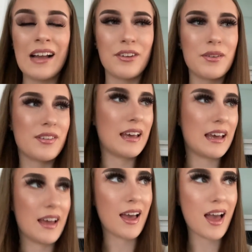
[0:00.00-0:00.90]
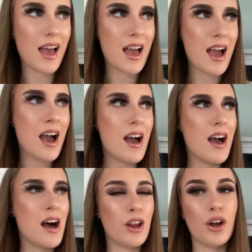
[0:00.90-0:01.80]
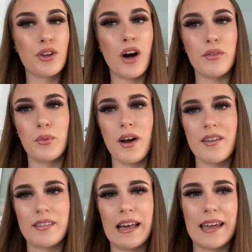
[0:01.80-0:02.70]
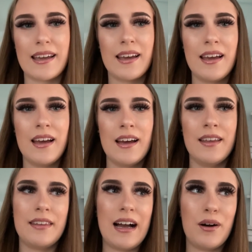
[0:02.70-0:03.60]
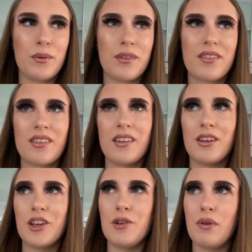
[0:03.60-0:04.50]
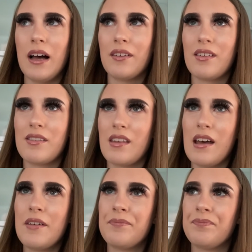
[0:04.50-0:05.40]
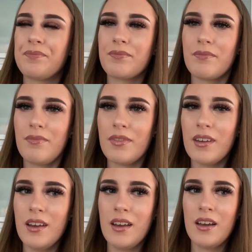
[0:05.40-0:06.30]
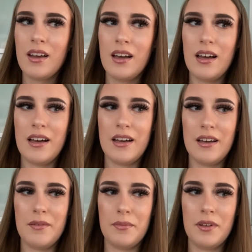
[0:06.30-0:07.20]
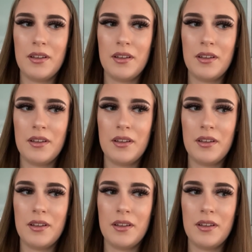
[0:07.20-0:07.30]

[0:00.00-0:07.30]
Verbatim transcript: do say a lot of northern words like nout, what else is there? Um,